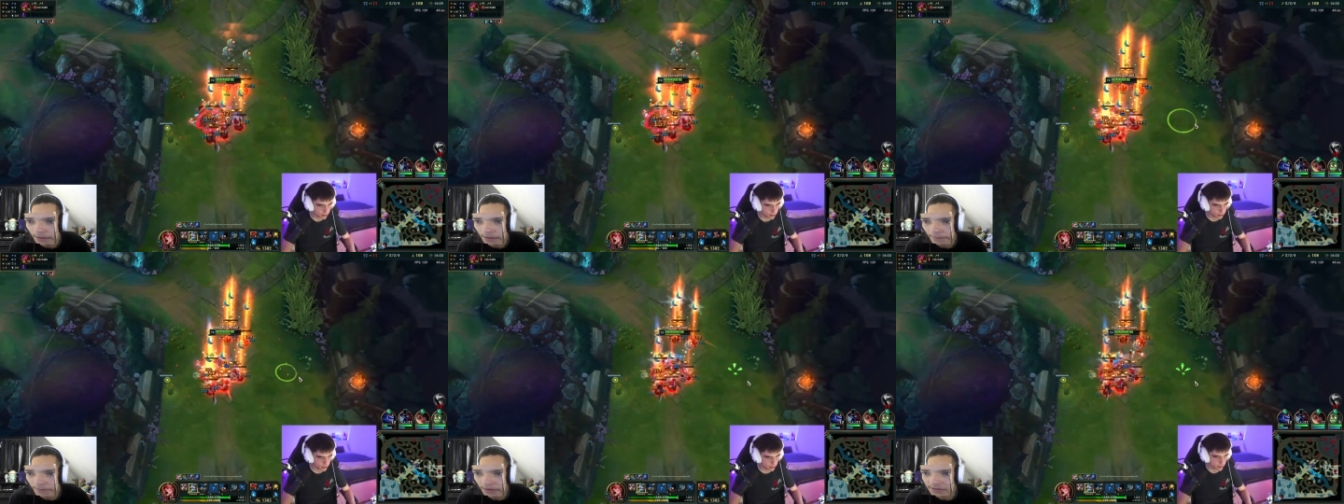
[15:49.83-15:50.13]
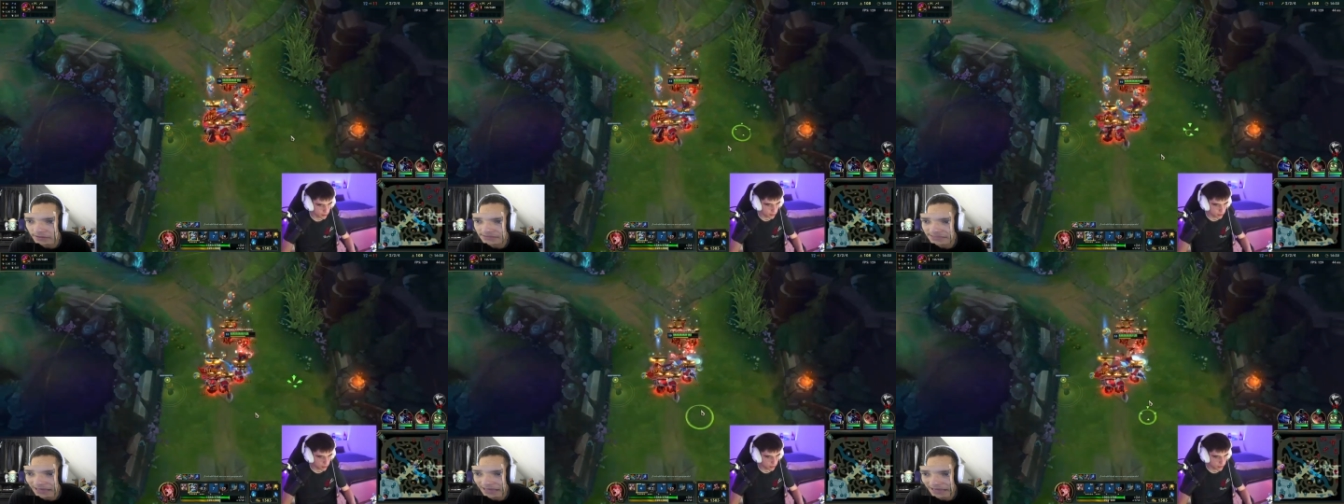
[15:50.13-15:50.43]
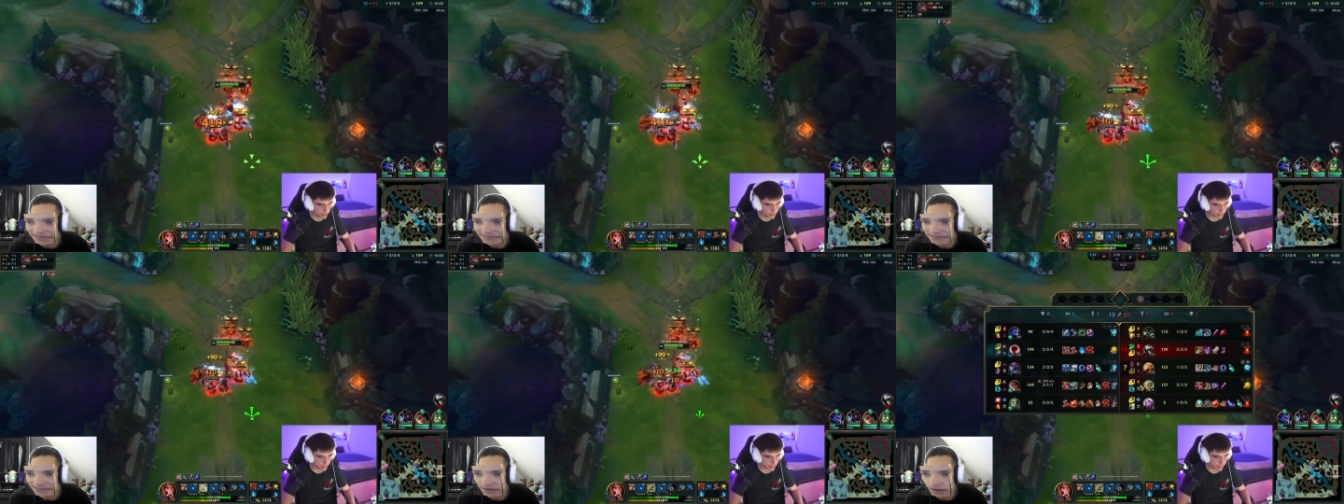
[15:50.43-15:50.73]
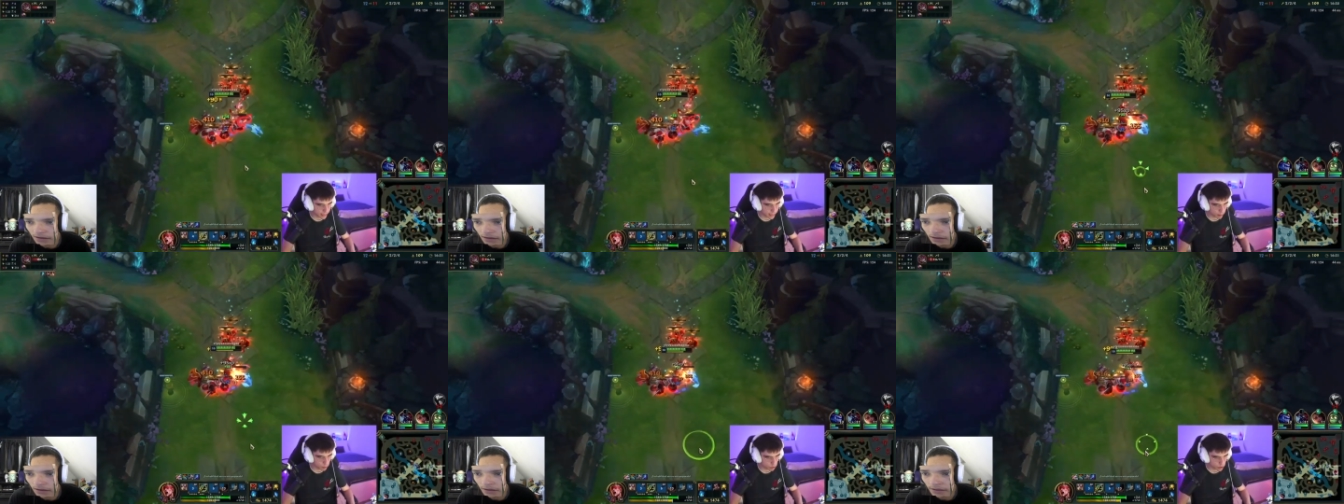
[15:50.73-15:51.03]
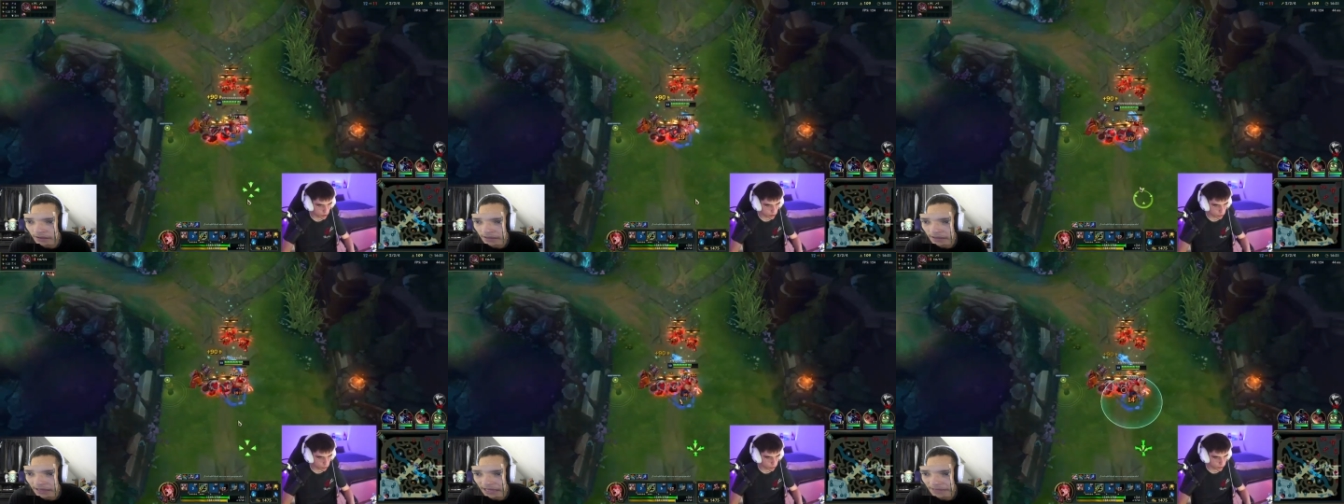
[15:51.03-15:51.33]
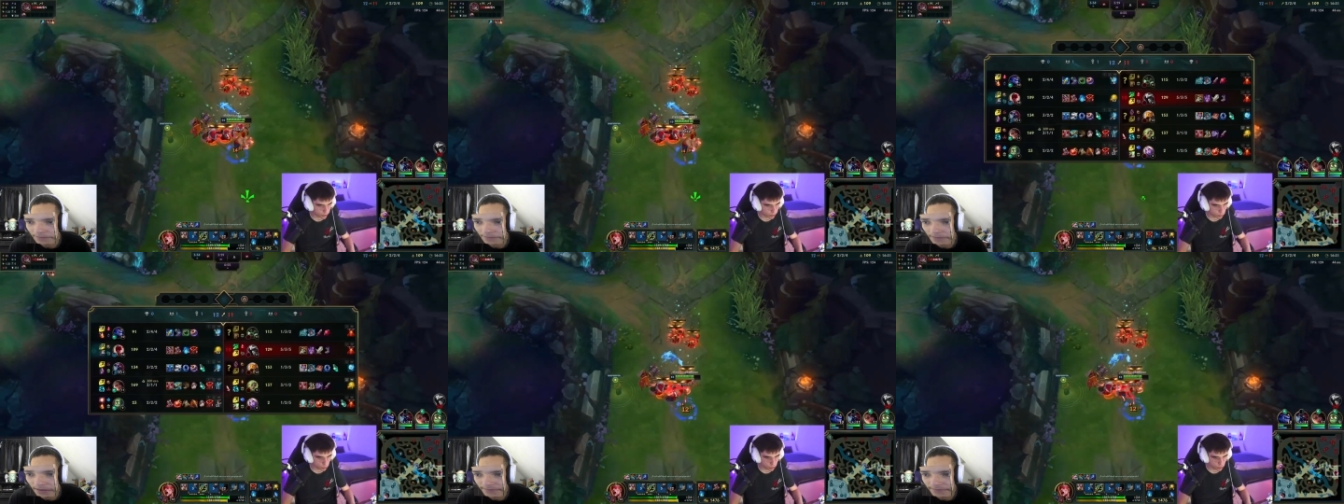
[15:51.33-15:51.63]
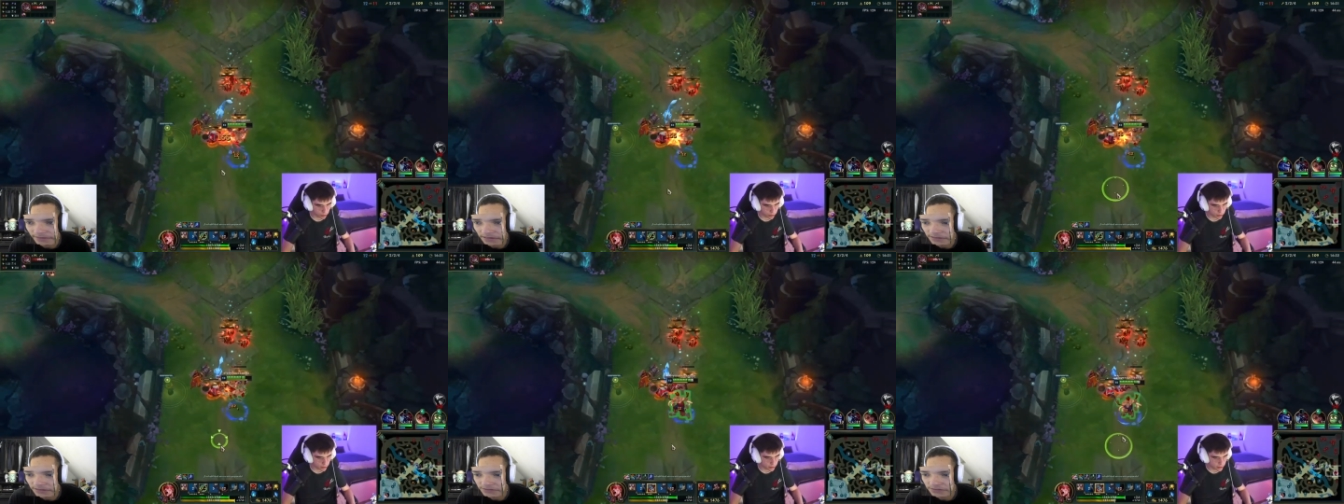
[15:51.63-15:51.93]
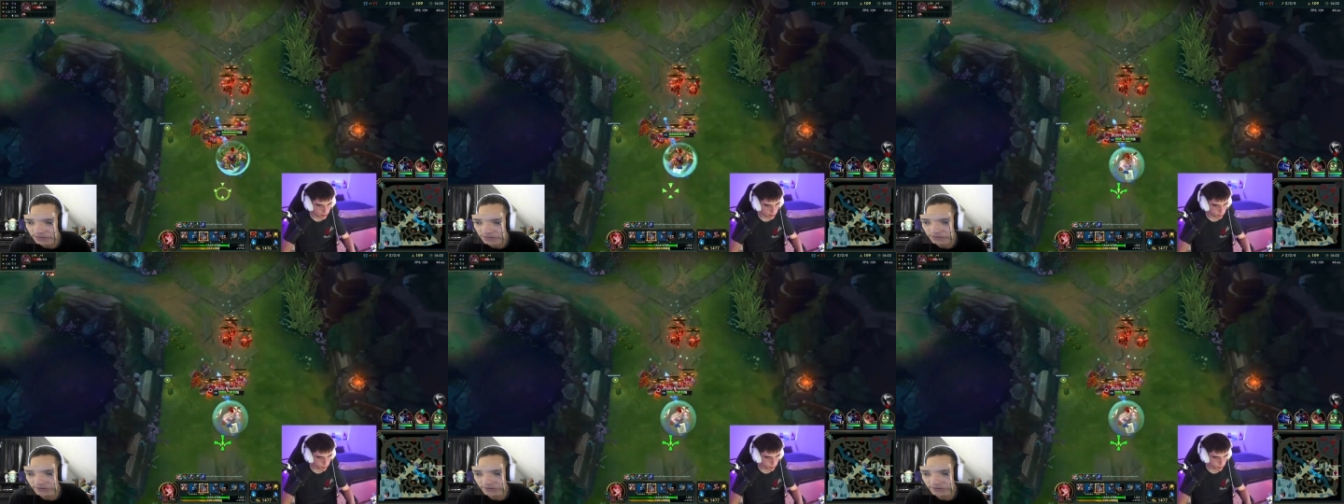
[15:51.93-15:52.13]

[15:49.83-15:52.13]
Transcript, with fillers: Burns the Azir R and maybe looks to